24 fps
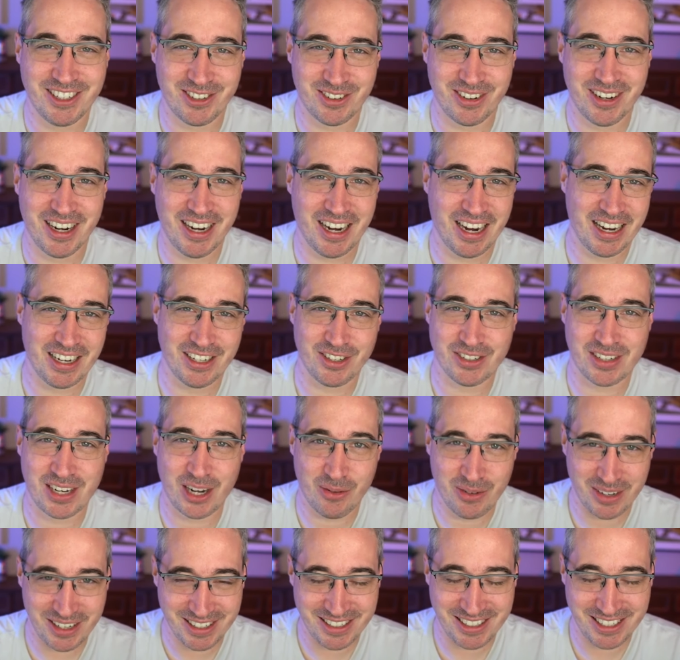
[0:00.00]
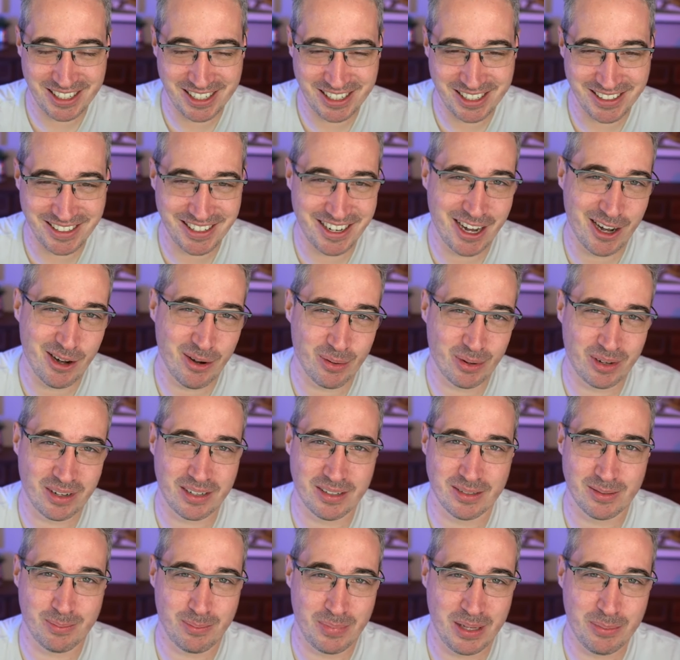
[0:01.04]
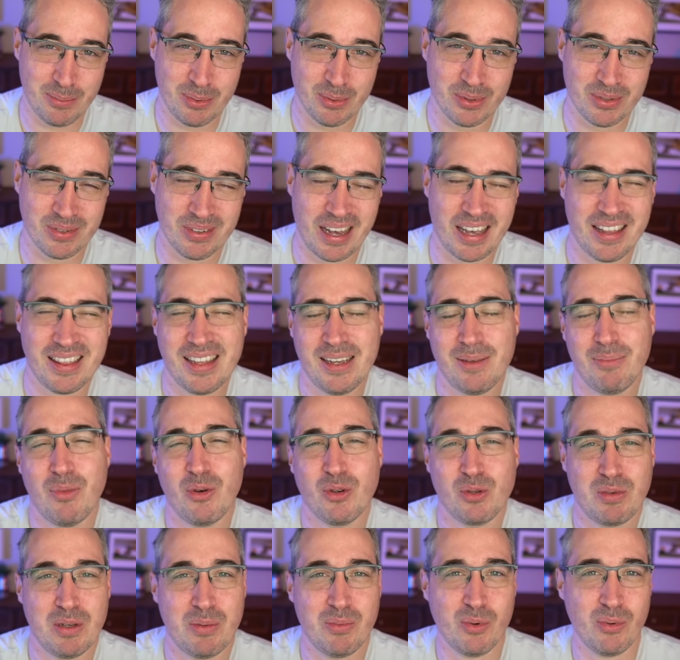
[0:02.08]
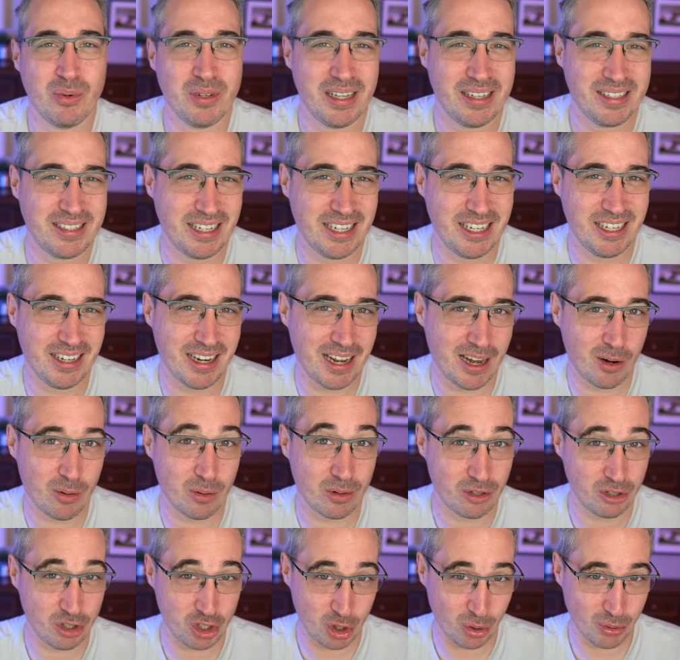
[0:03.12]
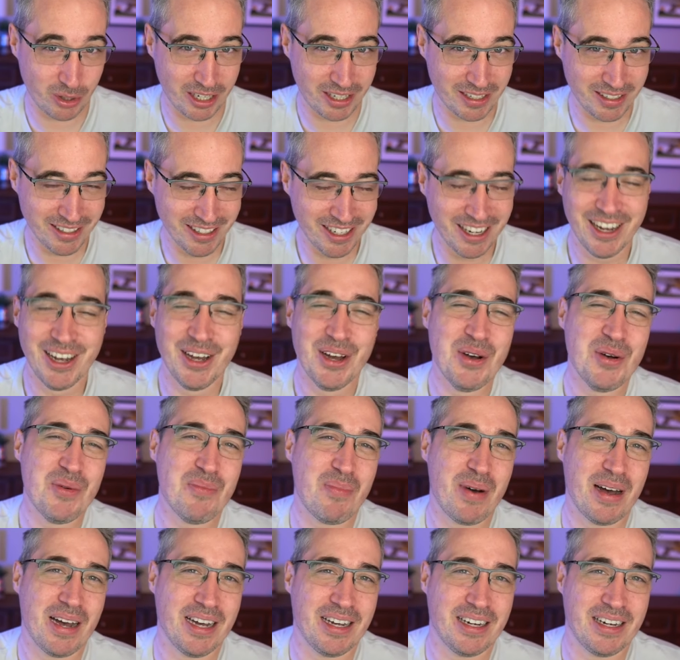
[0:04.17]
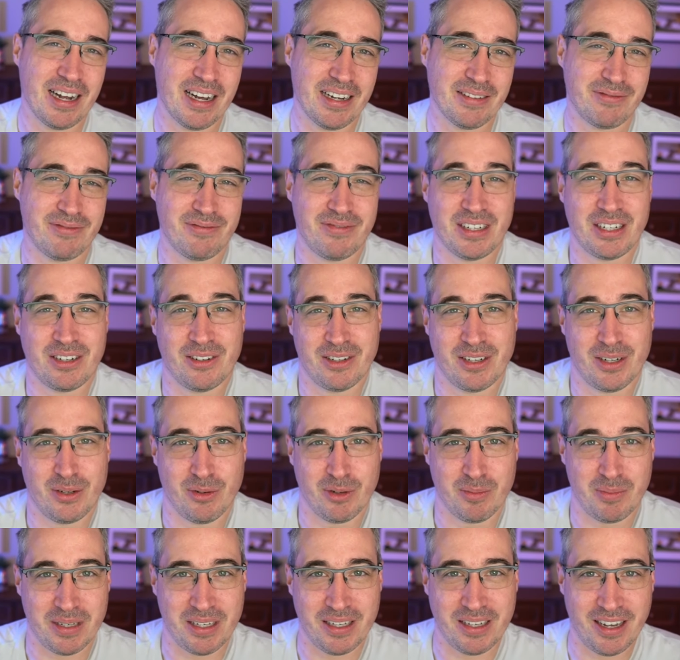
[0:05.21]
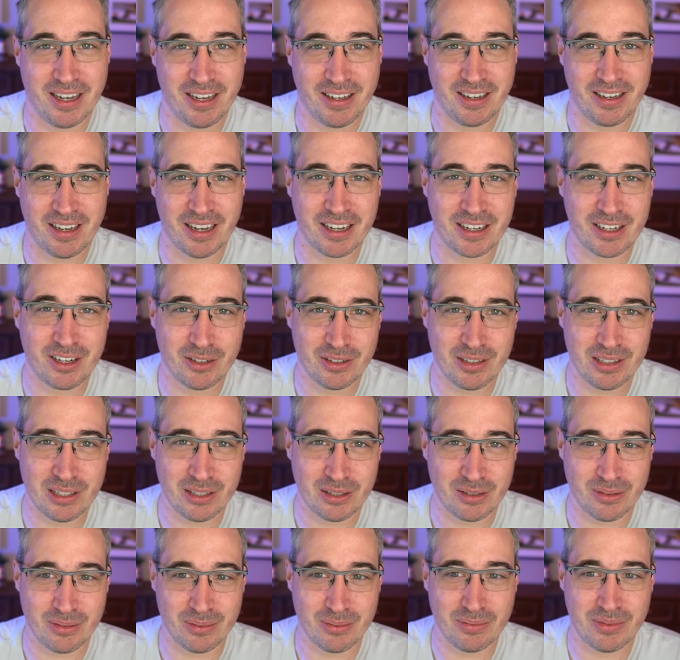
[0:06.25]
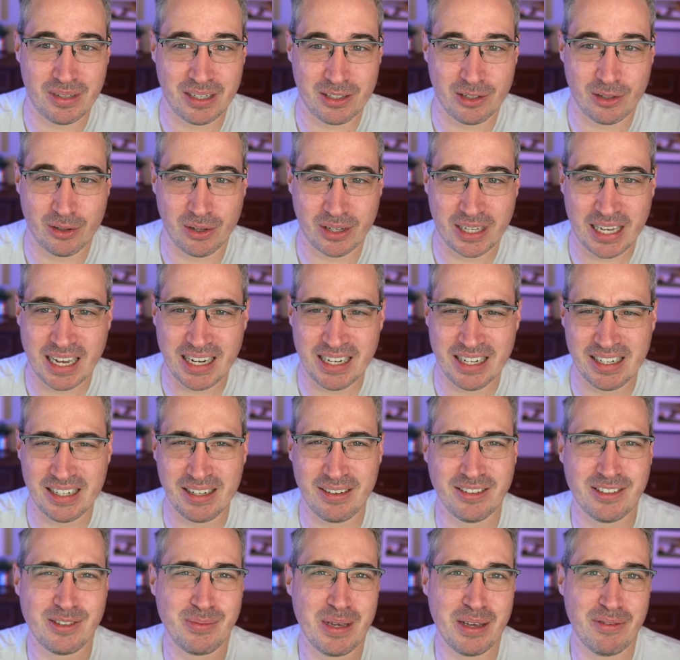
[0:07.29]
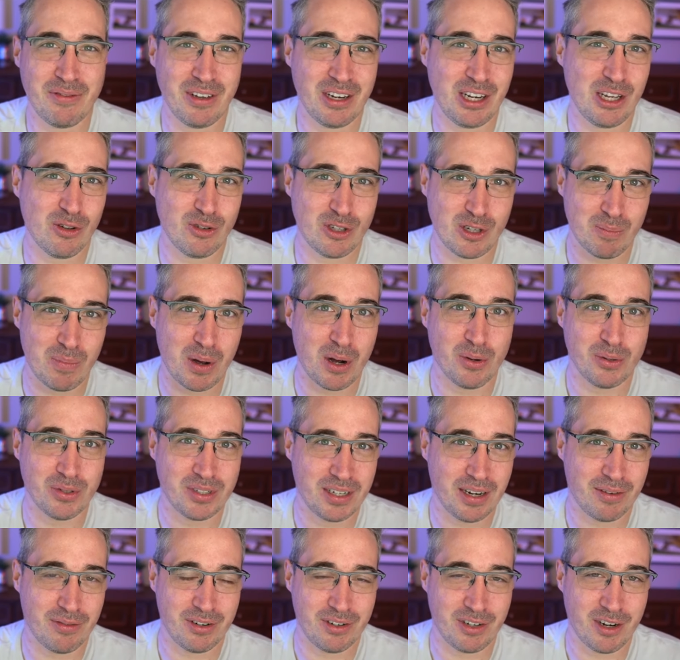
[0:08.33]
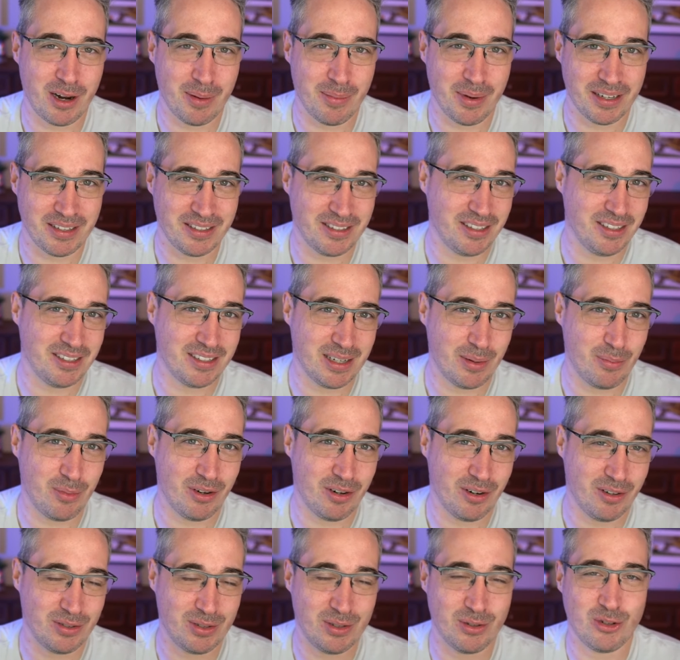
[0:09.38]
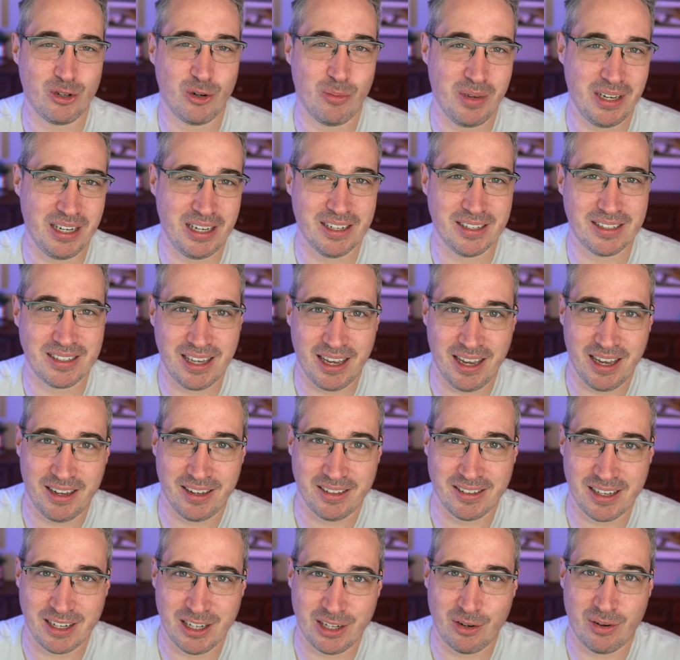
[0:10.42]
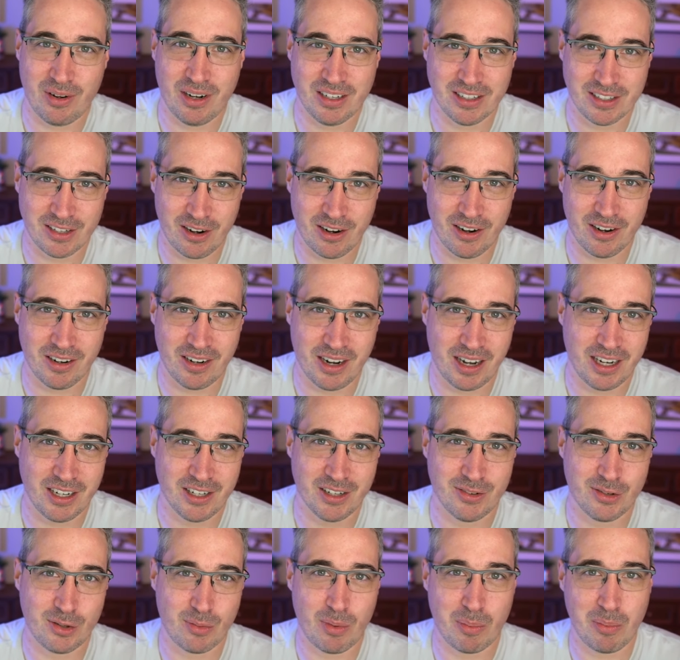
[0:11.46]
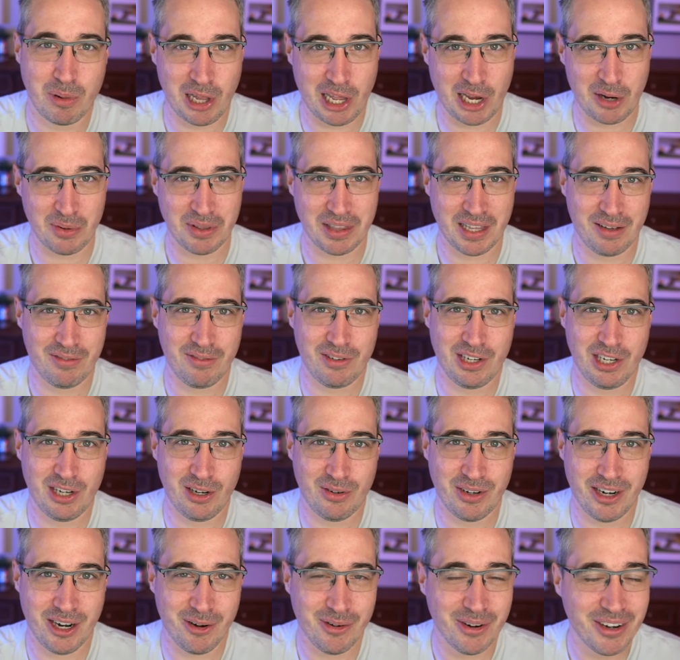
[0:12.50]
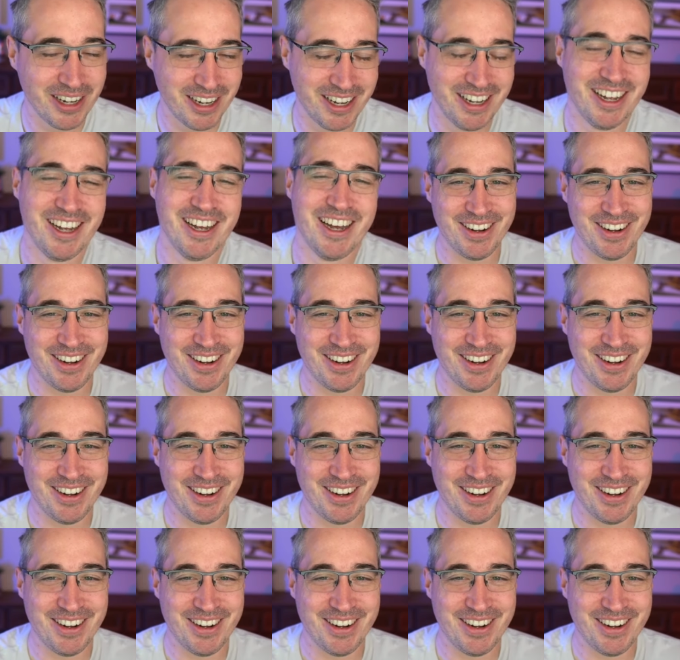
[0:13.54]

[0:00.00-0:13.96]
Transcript: centering and just how easy it is now. Because people, I think most people when they say it now are joking, but I figured it would be a, a, good little thing to look at. And it gives me a video to post every time I see someone on social media saying centering is hard. I can just reply with that video now.